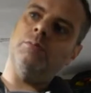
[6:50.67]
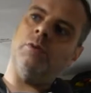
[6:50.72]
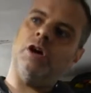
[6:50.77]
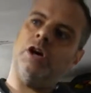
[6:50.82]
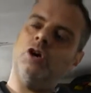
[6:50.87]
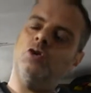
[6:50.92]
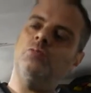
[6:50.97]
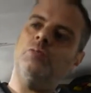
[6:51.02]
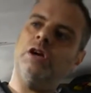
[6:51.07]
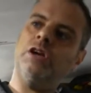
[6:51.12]
my
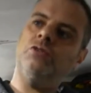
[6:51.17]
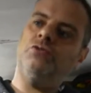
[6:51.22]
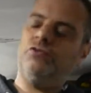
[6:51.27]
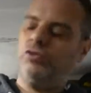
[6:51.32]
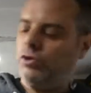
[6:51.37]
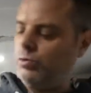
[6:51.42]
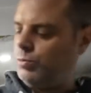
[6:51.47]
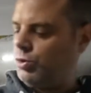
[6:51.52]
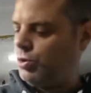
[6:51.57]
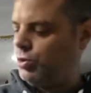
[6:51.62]
homemade
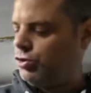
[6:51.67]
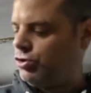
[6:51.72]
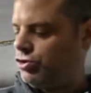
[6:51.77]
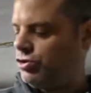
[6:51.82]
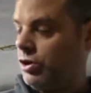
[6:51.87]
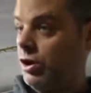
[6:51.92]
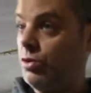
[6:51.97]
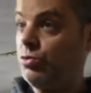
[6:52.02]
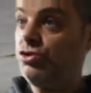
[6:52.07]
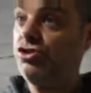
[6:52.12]
fume hood
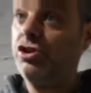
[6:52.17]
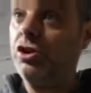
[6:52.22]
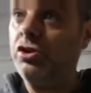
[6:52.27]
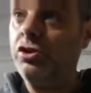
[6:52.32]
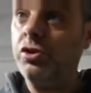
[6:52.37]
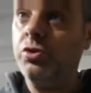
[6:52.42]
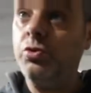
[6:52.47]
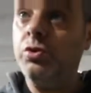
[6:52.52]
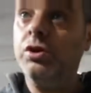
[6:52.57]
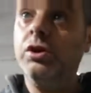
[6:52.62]
that I'll show
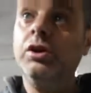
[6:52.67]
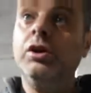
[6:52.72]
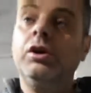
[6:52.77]
you